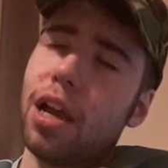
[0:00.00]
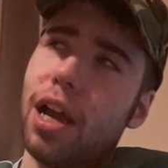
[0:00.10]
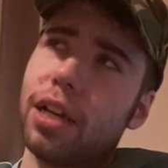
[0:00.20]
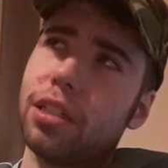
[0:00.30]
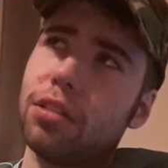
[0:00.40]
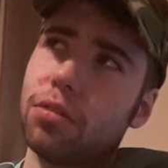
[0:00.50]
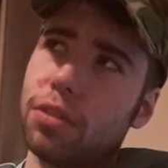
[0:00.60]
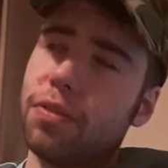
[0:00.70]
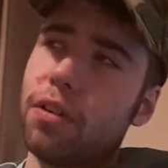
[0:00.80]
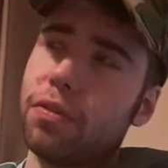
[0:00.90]
And it's
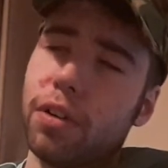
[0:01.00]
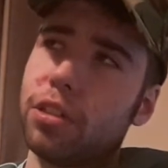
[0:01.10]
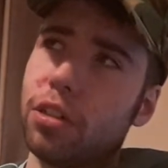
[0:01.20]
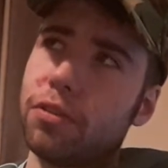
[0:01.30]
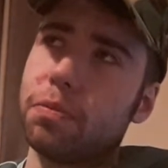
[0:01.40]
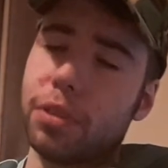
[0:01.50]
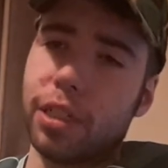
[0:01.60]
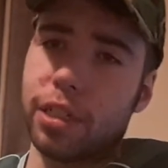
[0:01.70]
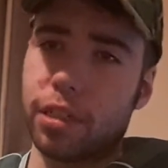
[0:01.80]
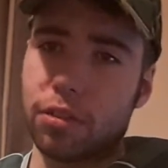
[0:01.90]
very, very tough,
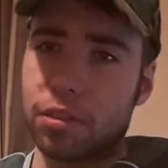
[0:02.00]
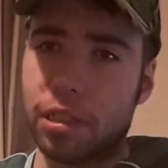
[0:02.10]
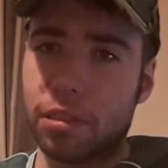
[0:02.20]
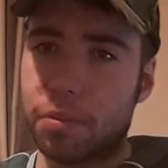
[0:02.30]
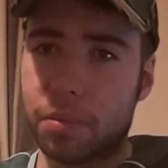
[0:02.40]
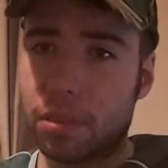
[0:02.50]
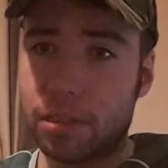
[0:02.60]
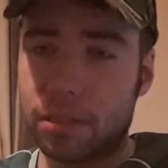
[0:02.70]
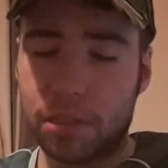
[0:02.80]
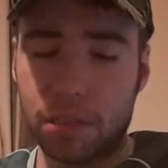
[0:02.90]
particularly because these people,
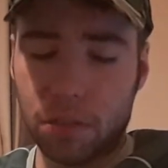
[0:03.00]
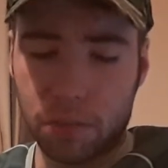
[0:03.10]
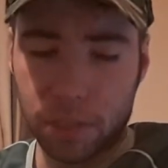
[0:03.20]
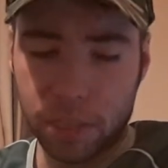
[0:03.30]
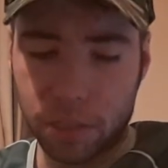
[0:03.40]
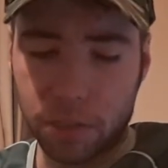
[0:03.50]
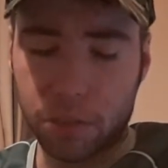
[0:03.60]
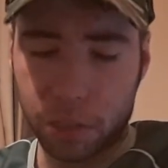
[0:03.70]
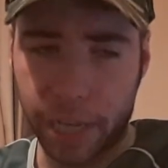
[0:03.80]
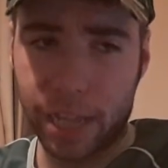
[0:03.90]
these are
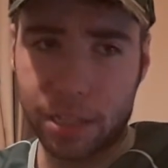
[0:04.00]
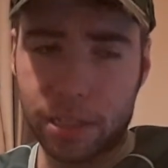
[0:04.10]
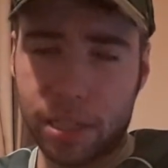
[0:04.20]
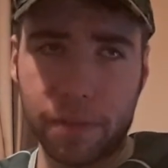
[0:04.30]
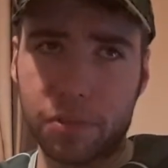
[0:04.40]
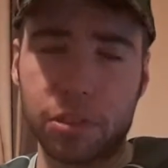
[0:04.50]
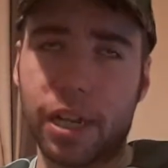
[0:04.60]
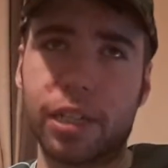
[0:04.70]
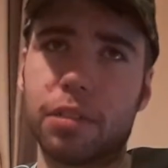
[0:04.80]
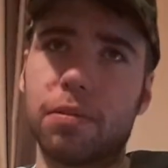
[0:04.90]
young kids. They've never done
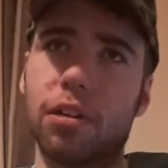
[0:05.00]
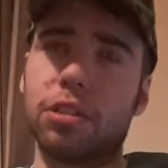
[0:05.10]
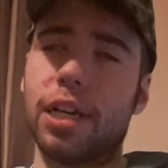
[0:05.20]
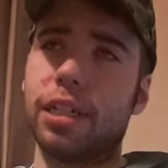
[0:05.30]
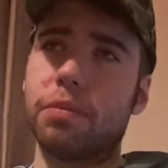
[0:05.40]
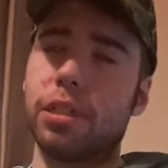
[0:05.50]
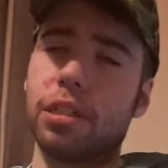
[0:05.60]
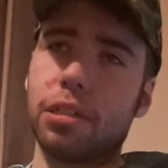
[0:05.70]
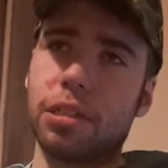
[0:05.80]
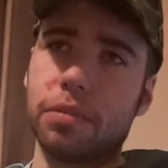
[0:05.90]
anything wrong to
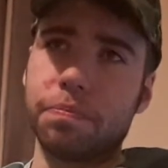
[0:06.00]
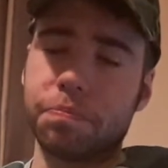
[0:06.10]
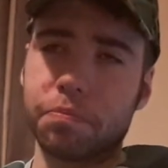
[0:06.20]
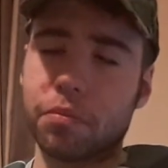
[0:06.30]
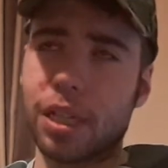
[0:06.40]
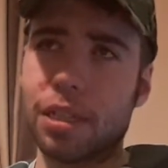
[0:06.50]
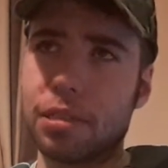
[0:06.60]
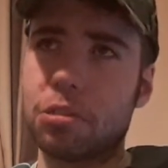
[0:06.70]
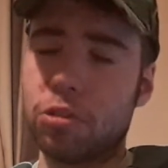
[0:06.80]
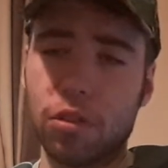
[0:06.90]
anybody, and
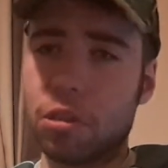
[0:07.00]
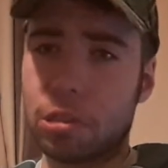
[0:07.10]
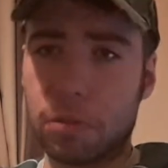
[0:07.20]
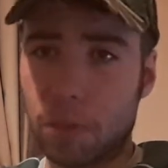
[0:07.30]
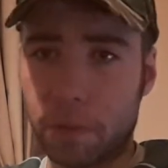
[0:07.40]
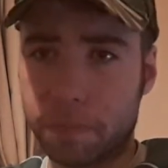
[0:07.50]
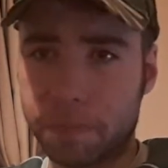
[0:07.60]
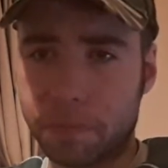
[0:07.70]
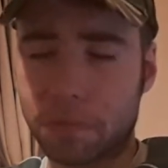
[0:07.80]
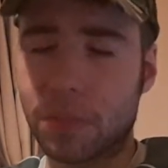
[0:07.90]
it's truly cruel.
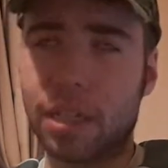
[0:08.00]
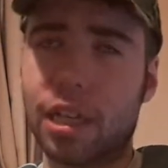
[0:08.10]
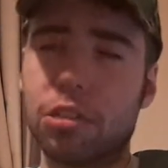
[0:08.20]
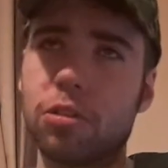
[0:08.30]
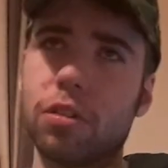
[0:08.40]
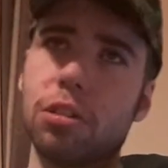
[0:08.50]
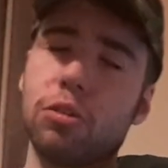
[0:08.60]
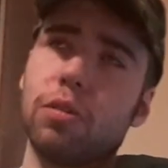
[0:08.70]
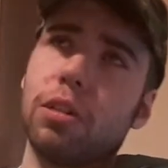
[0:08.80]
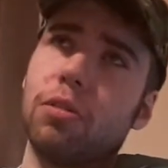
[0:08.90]
Like, that's truly,
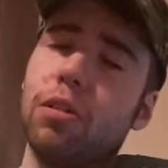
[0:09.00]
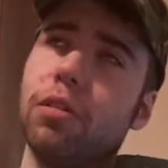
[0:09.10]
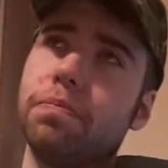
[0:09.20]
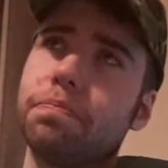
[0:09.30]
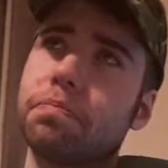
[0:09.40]
truly cruel.